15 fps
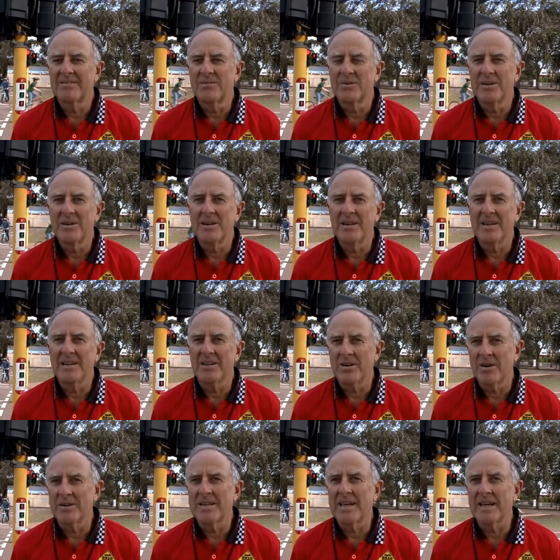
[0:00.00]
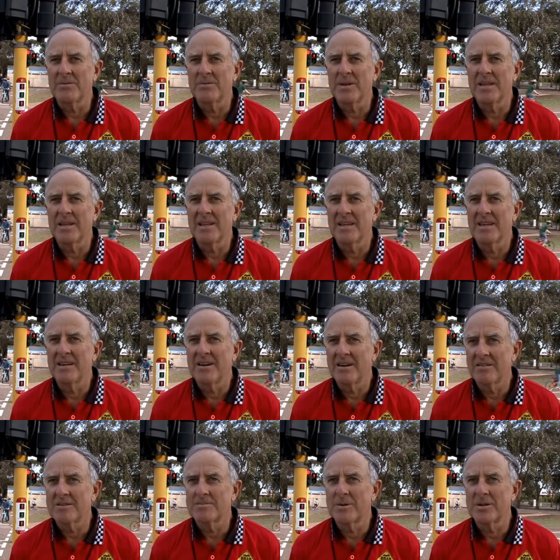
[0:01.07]
were in contact with the
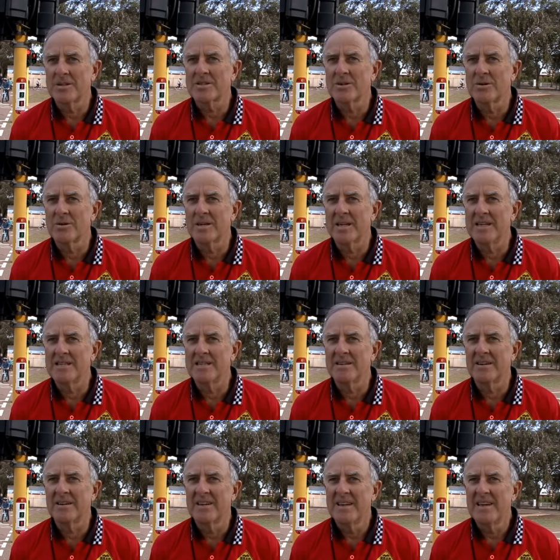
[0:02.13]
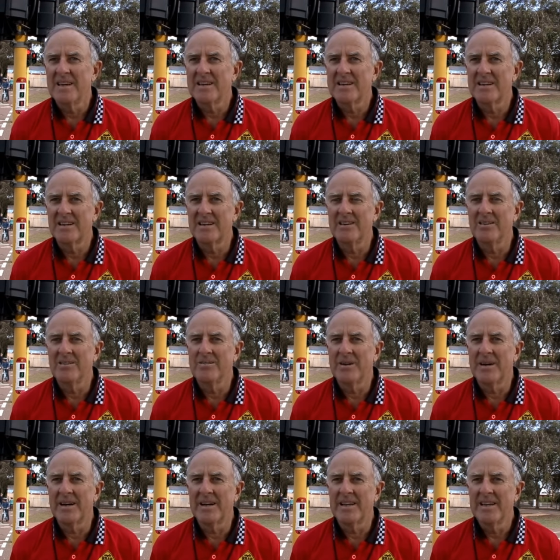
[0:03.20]
correspondence school teacher to
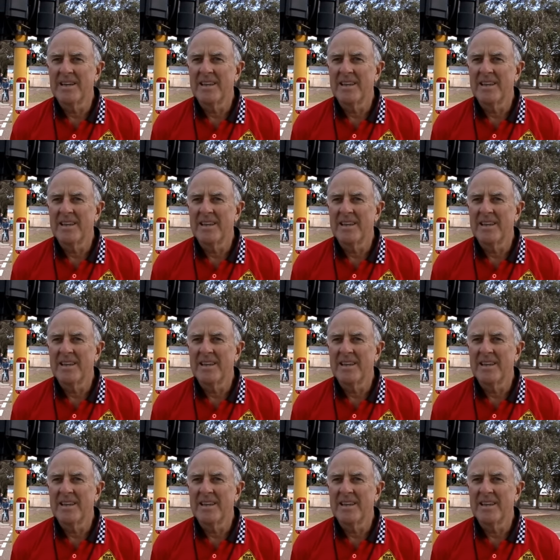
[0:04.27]
uh,